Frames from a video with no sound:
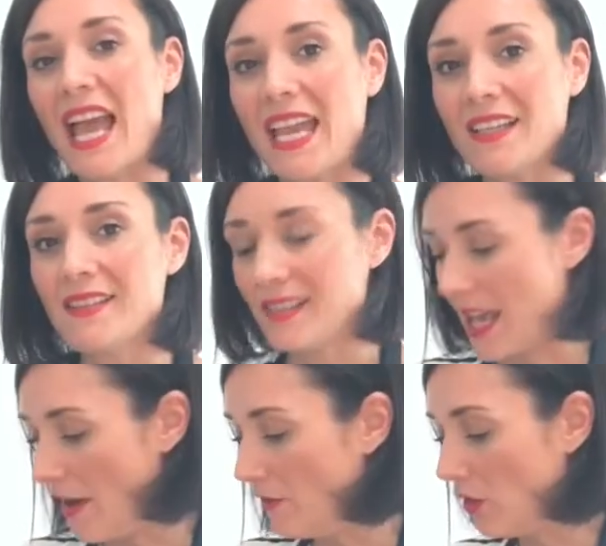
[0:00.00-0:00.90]
eggs to
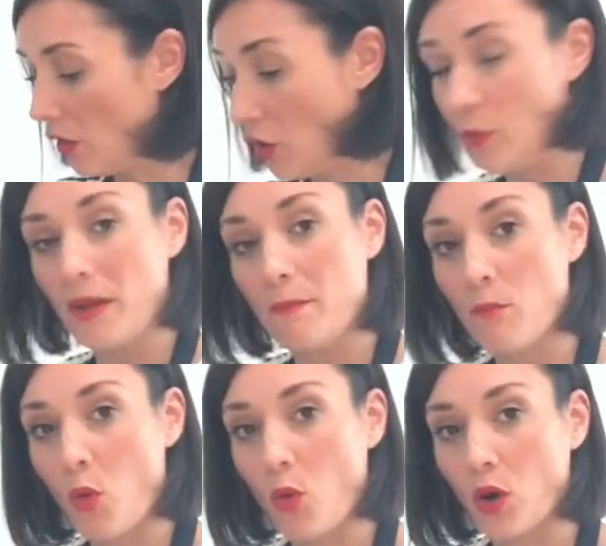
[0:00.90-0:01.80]
have a little bit
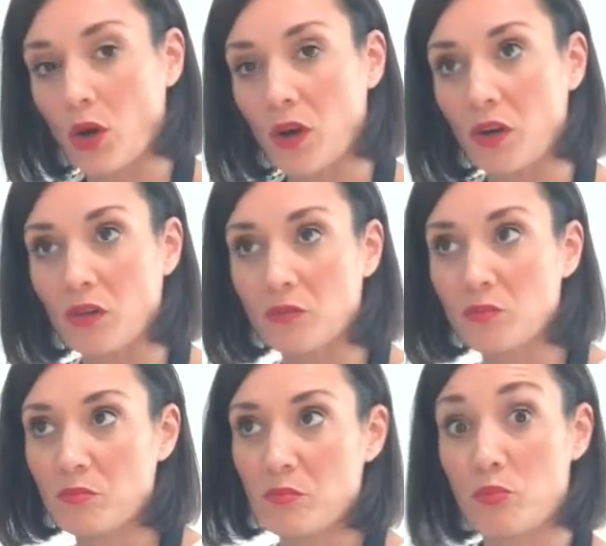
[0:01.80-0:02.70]
more
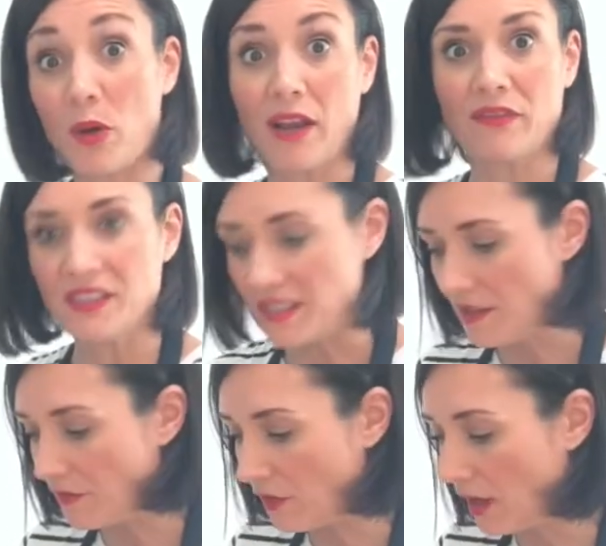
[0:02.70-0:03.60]

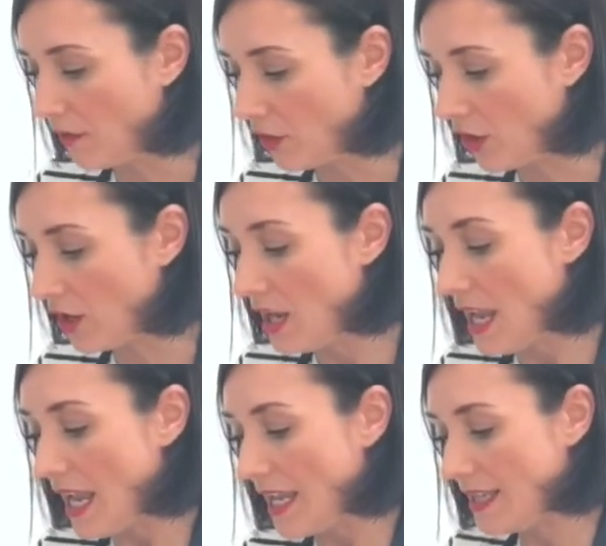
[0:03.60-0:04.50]
breakfasty flavor
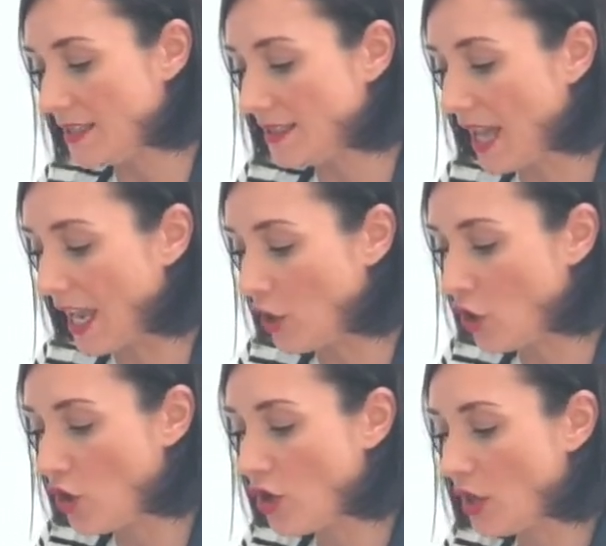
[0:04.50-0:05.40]
is I
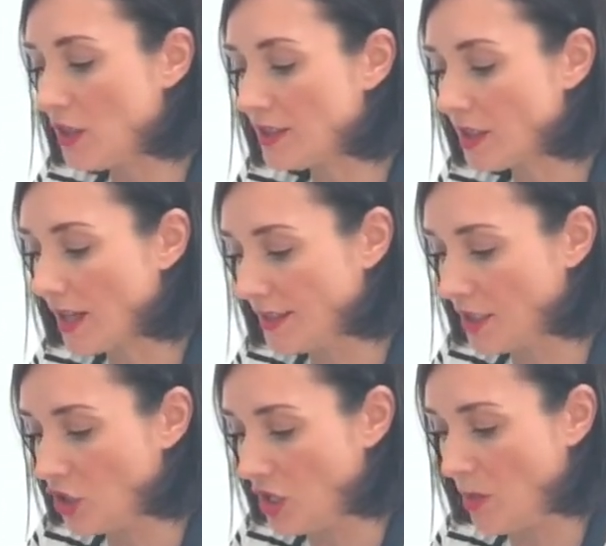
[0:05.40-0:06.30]
cook the
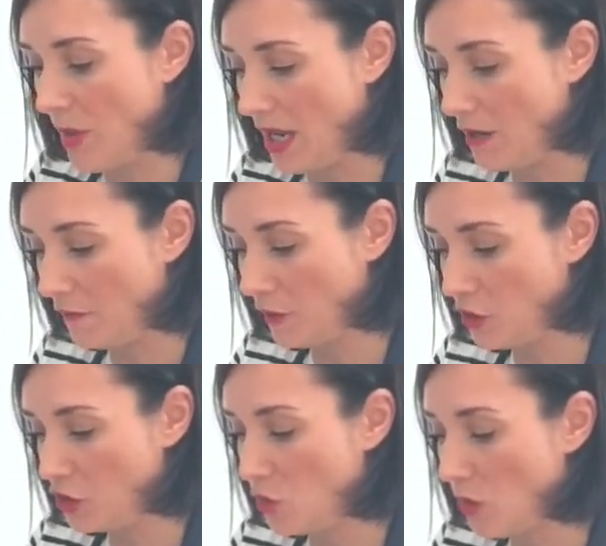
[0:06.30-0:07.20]
sausage in the pan
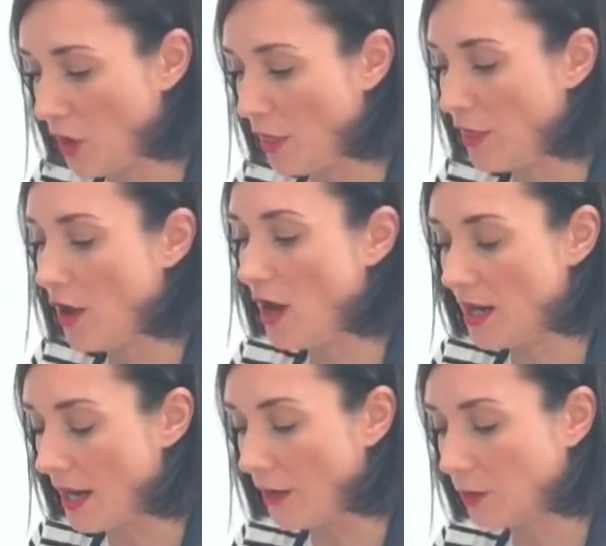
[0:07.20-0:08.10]
first. You want to thaw
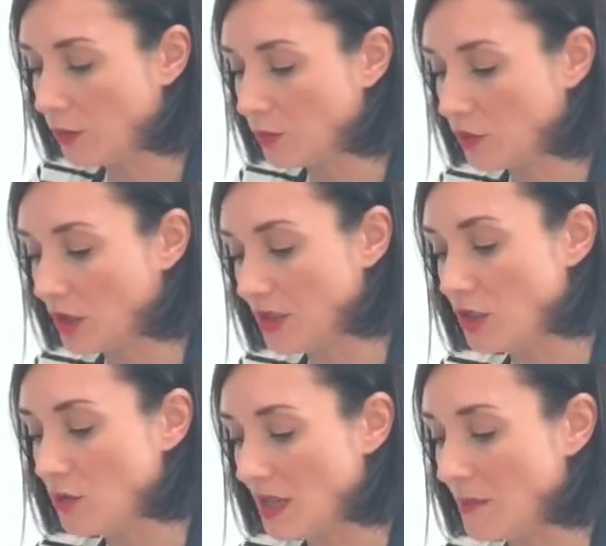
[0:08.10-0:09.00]
it out because
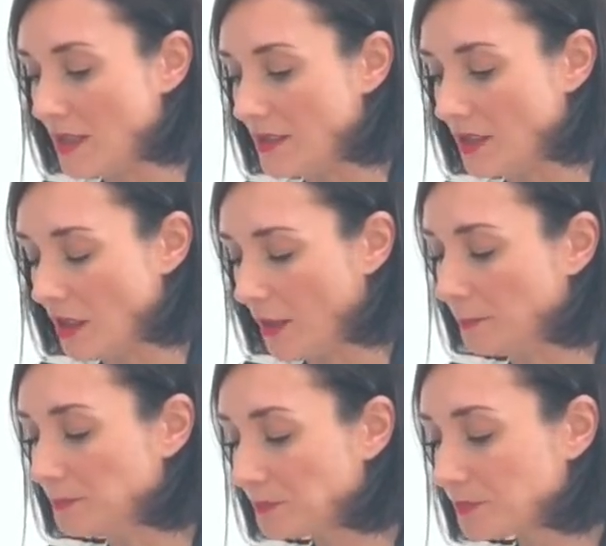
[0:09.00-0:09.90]
you keep these in the
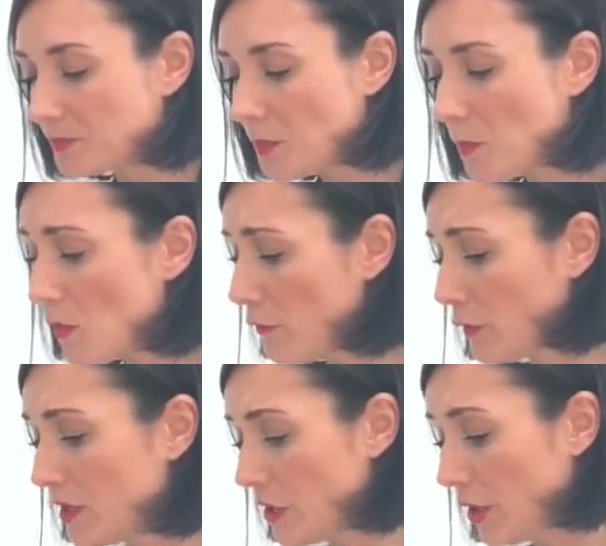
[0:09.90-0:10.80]

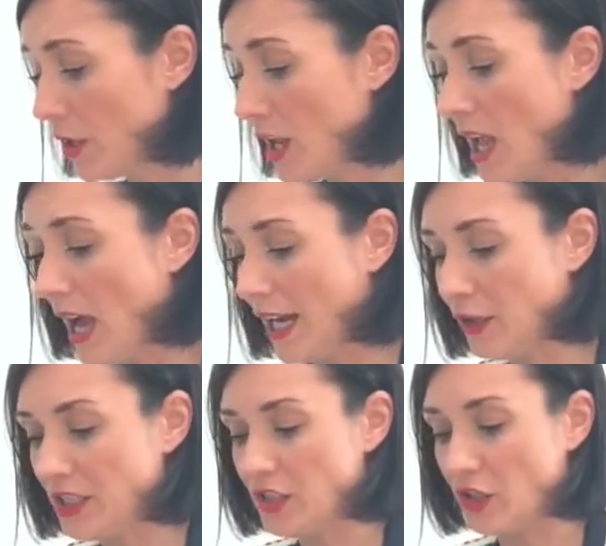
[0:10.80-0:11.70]
freezer. I
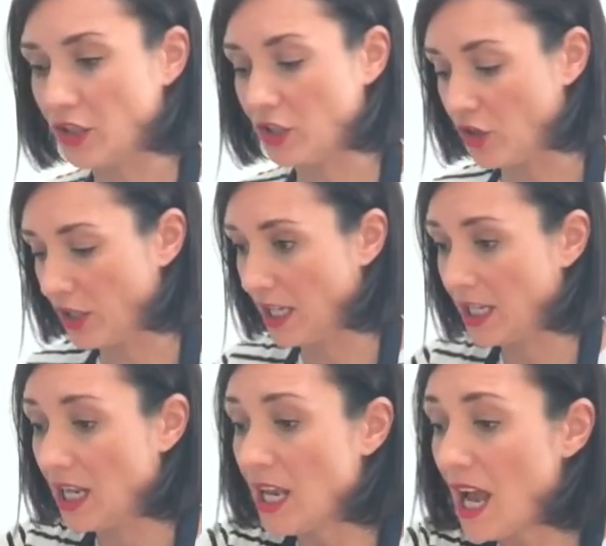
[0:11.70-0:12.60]
already started
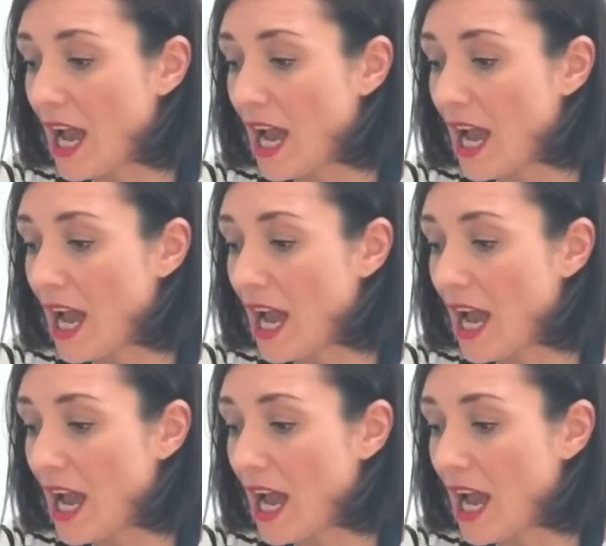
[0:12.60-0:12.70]
cooking. I